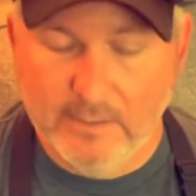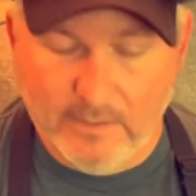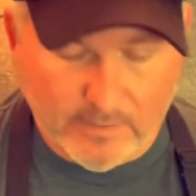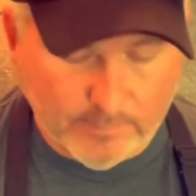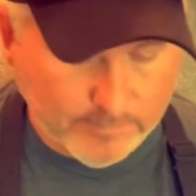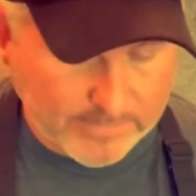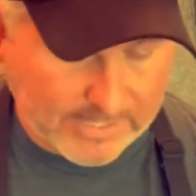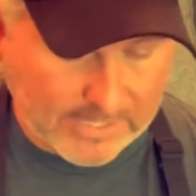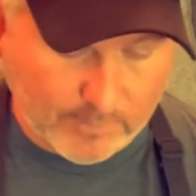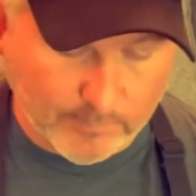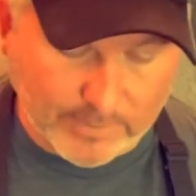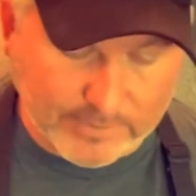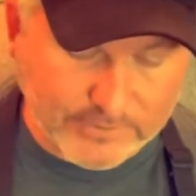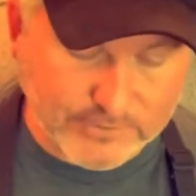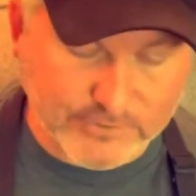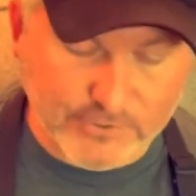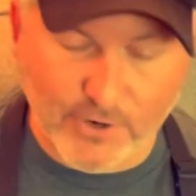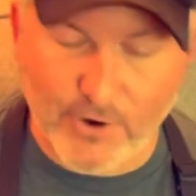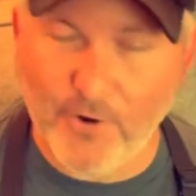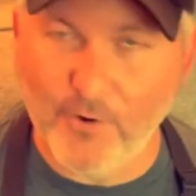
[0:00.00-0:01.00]
But anyway,
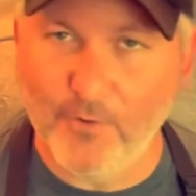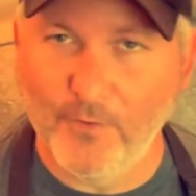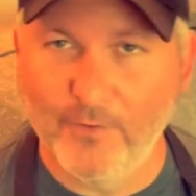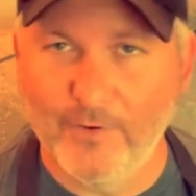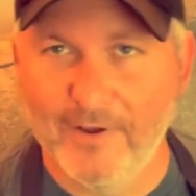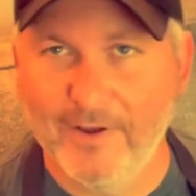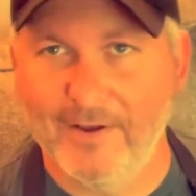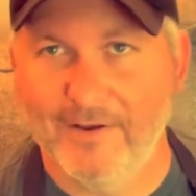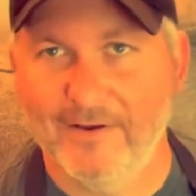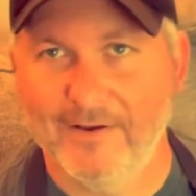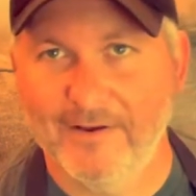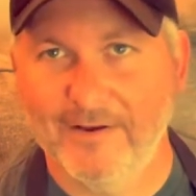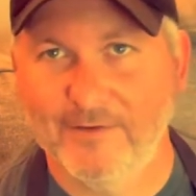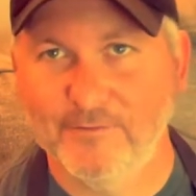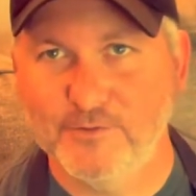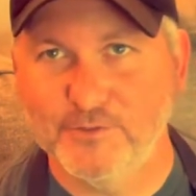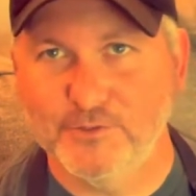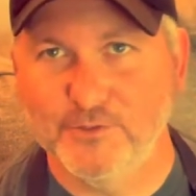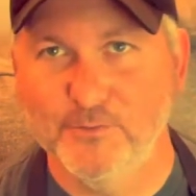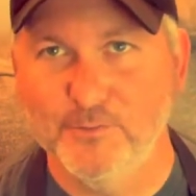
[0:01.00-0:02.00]
so
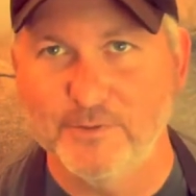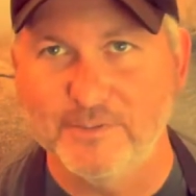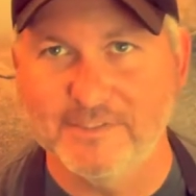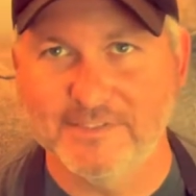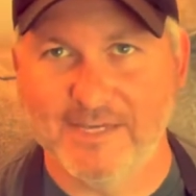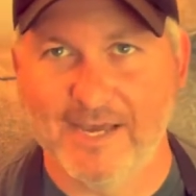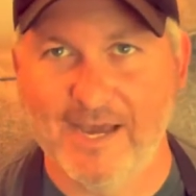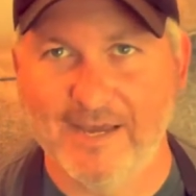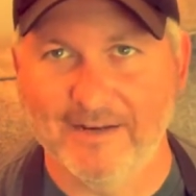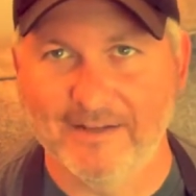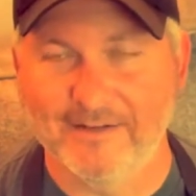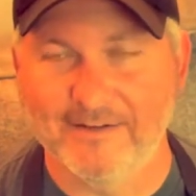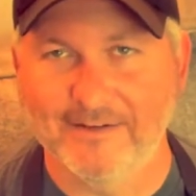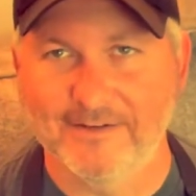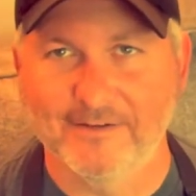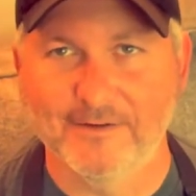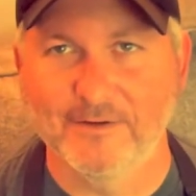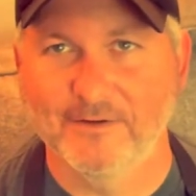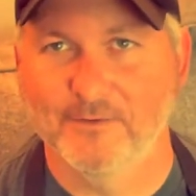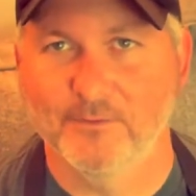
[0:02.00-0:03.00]
super excited.
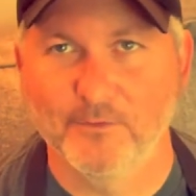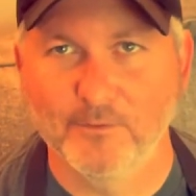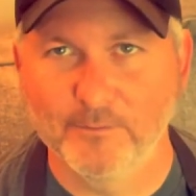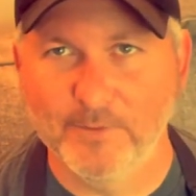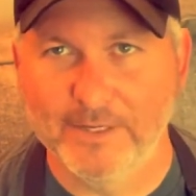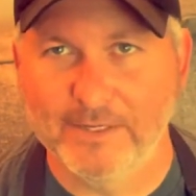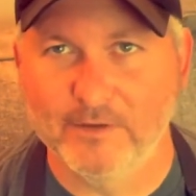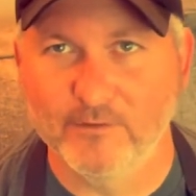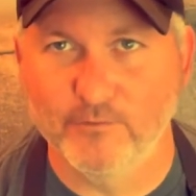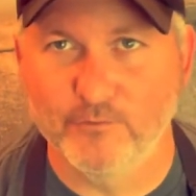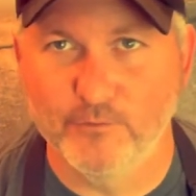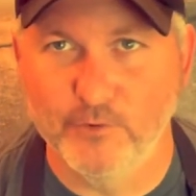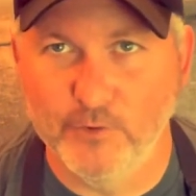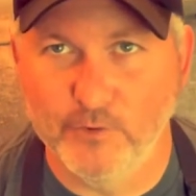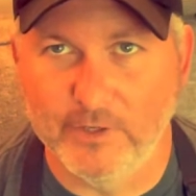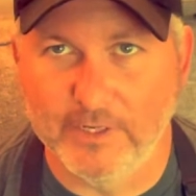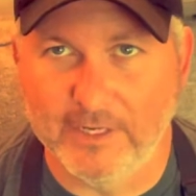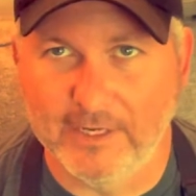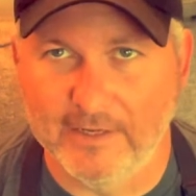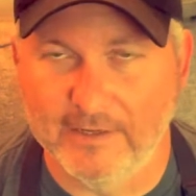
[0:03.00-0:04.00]
We're making
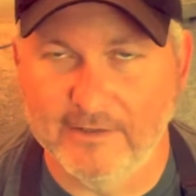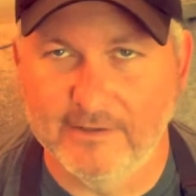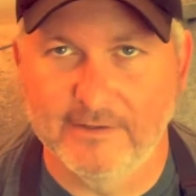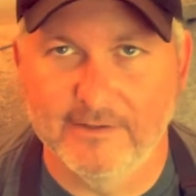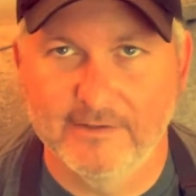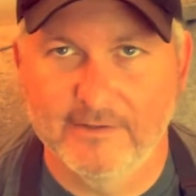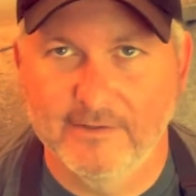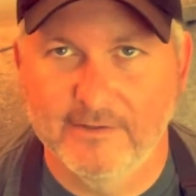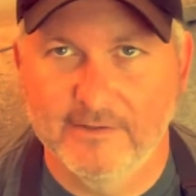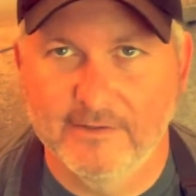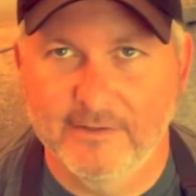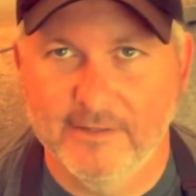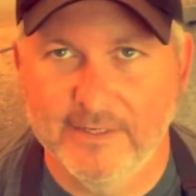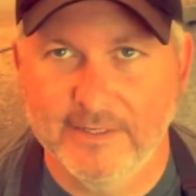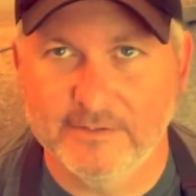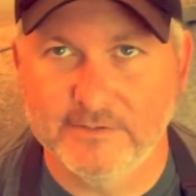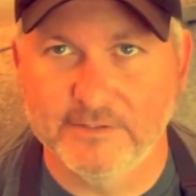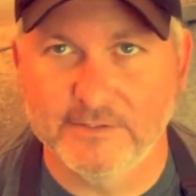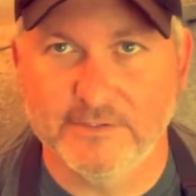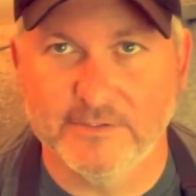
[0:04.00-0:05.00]
food again. And
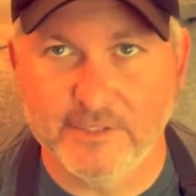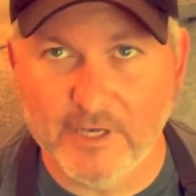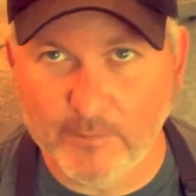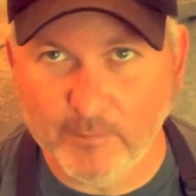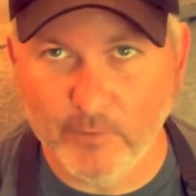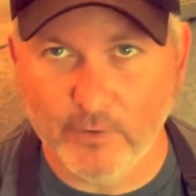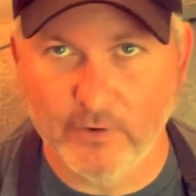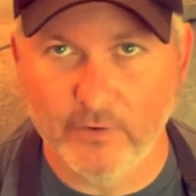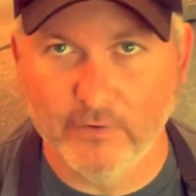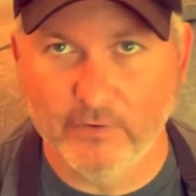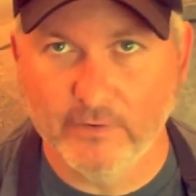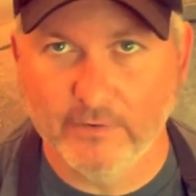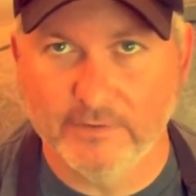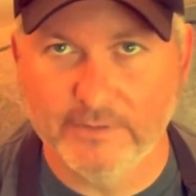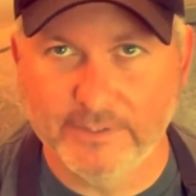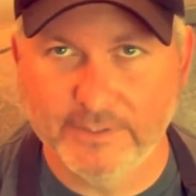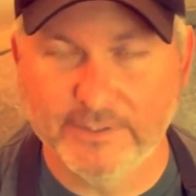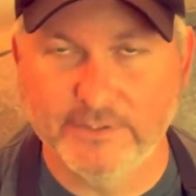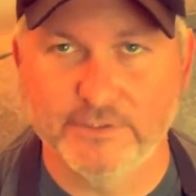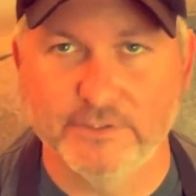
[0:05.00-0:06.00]
it's a summer
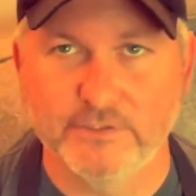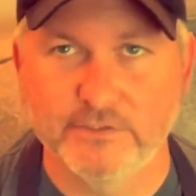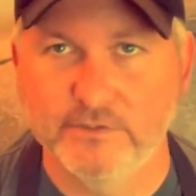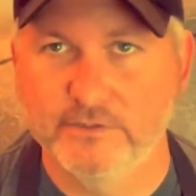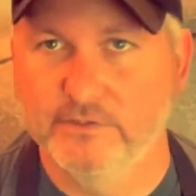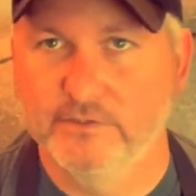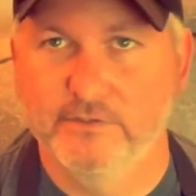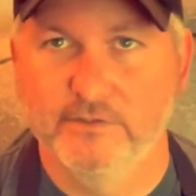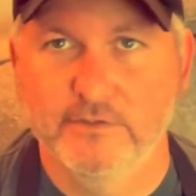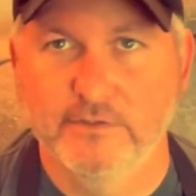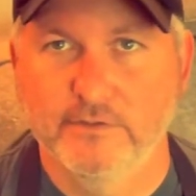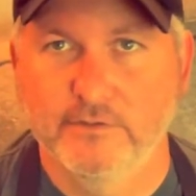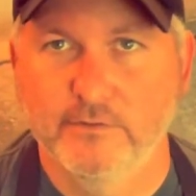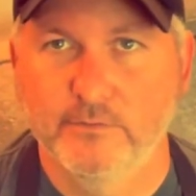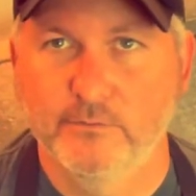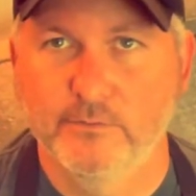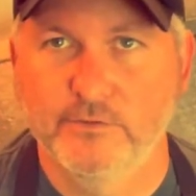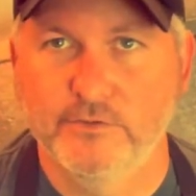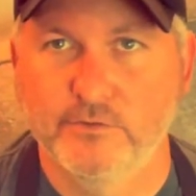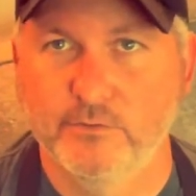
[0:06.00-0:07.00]
dish,
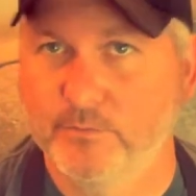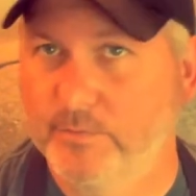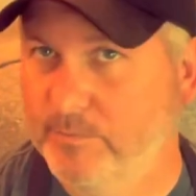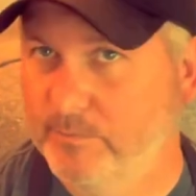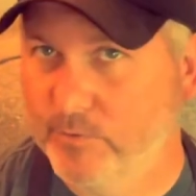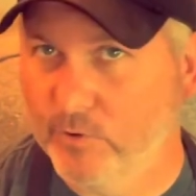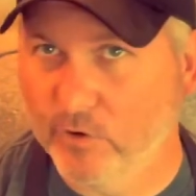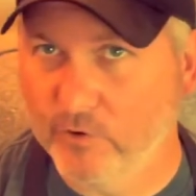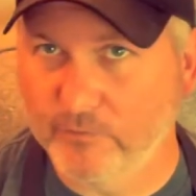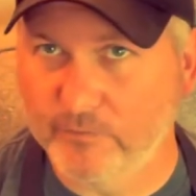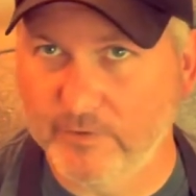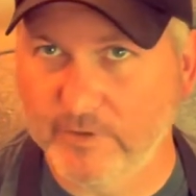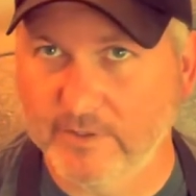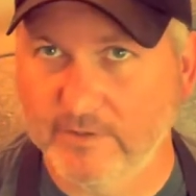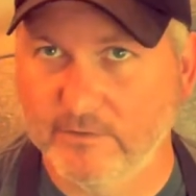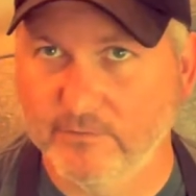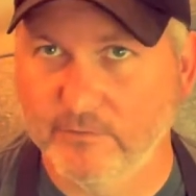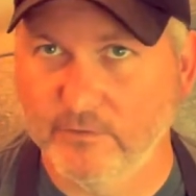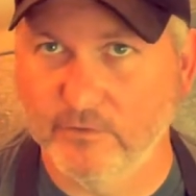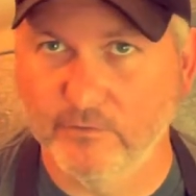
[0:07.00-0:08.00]
which will be
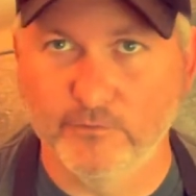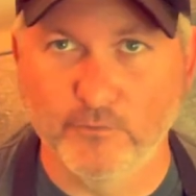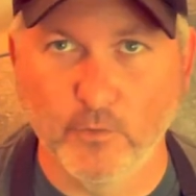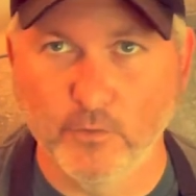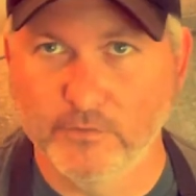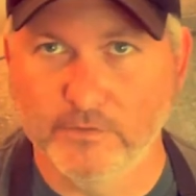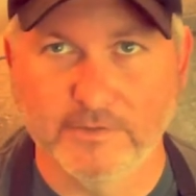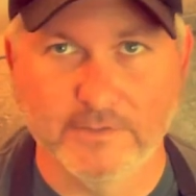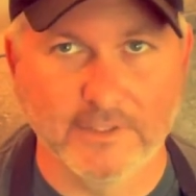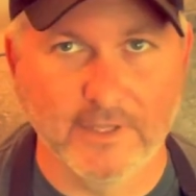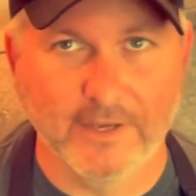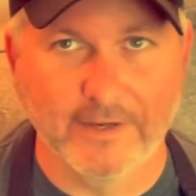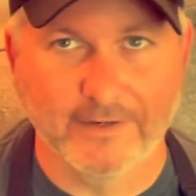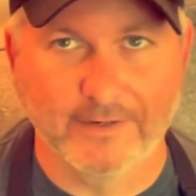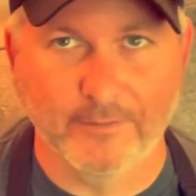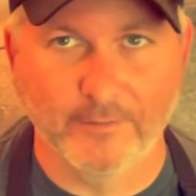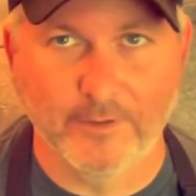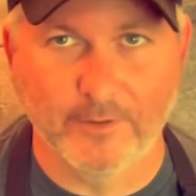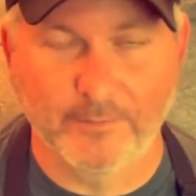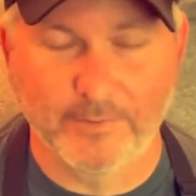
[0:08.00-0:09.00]
perfect for the 4th of July
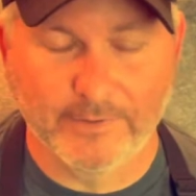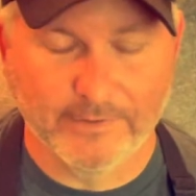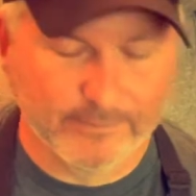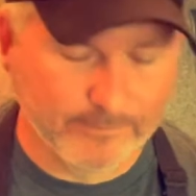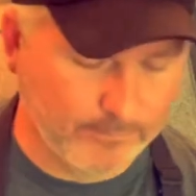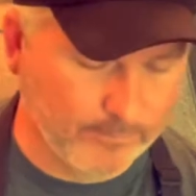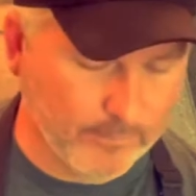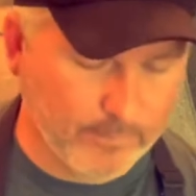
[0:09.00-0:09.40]
coming up here.